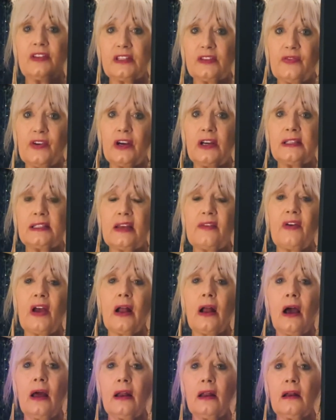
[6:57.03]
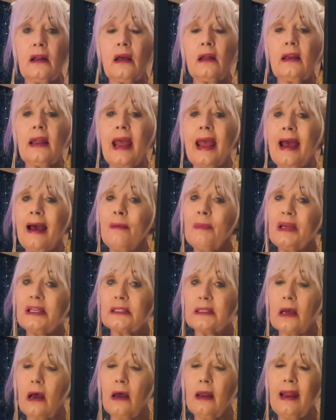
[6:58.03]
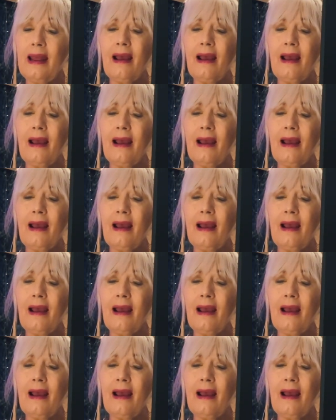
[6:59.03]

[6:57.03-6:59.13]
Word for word: It's very safe. I got it on Amazon.